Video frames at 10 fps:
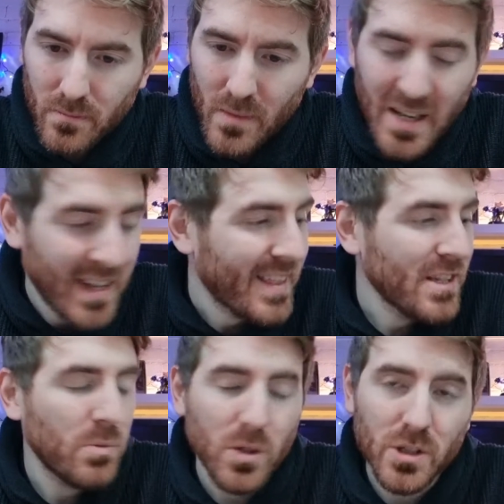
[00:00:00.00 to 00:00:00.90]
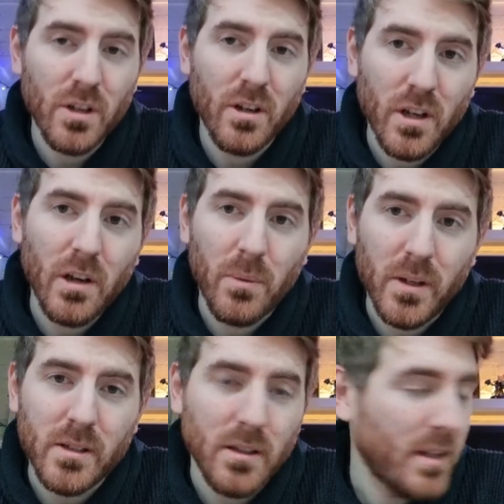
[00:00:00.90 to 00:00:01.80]
Now this was going to go
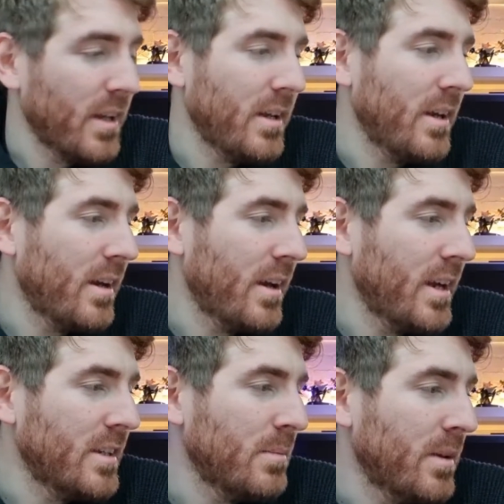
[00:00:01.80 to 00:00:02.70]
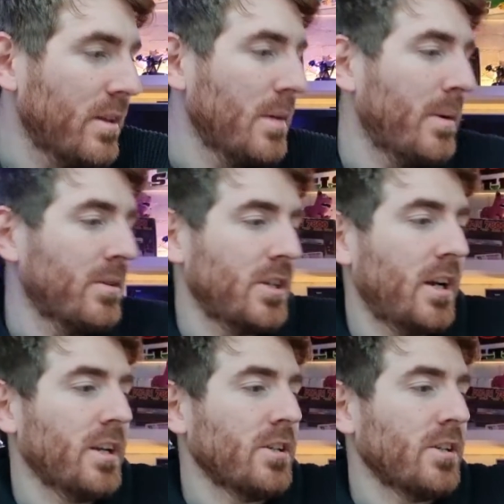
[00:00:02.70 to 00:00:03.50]
into my £30 challenge.